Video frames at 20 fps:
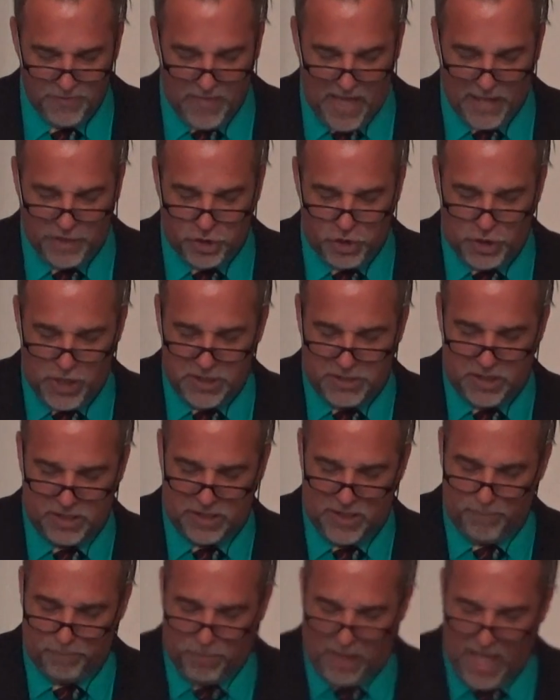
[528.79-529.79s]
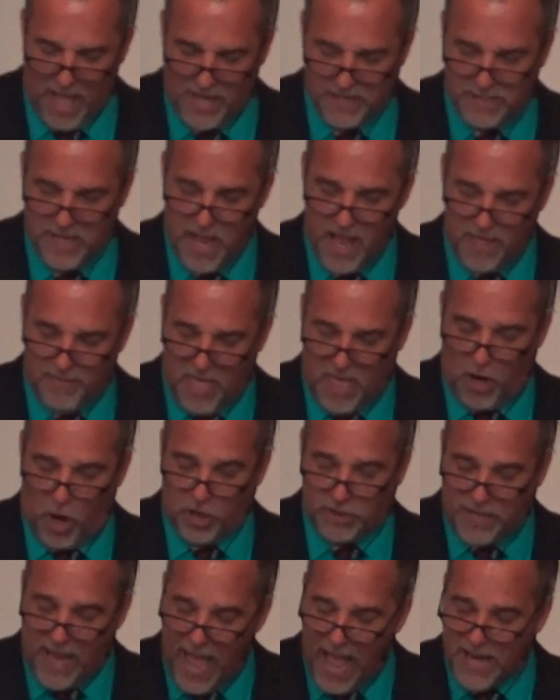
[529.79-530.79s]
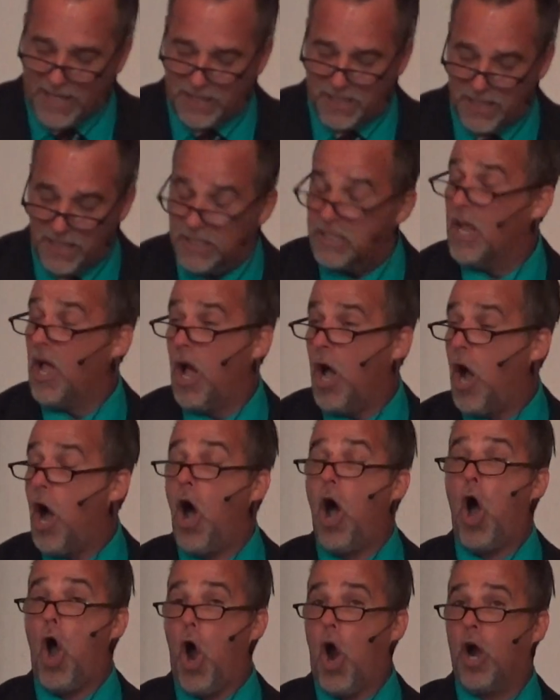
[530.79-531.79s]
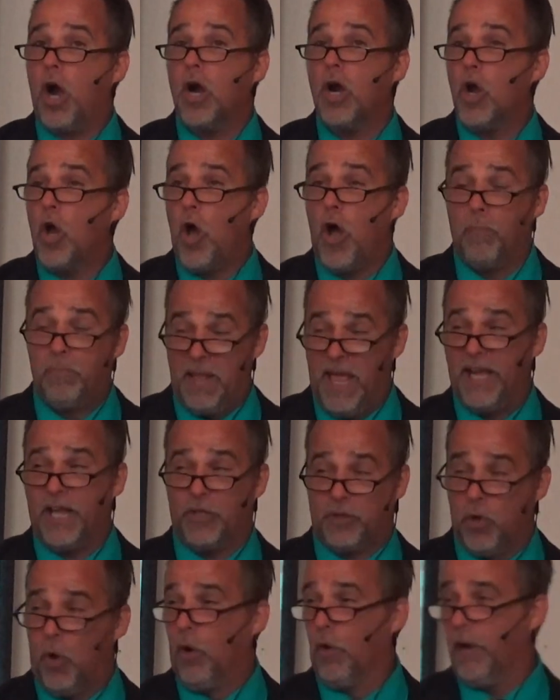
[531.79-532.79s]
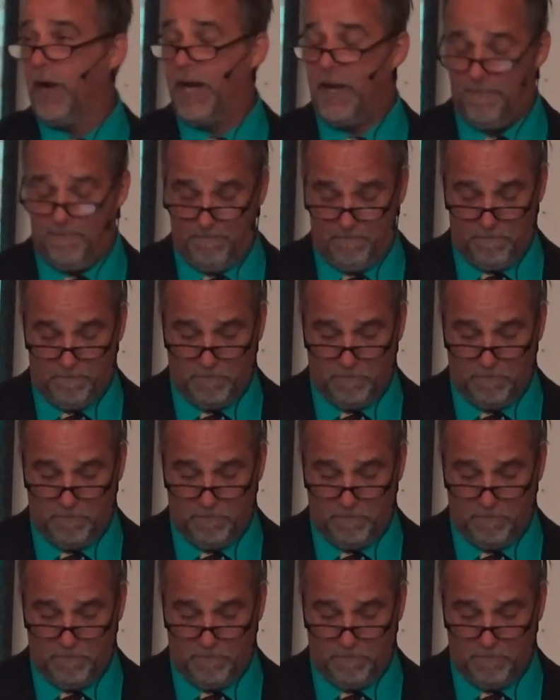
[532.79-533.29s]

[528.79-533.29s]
Thus, Jesus implies that our taxes are obligatory.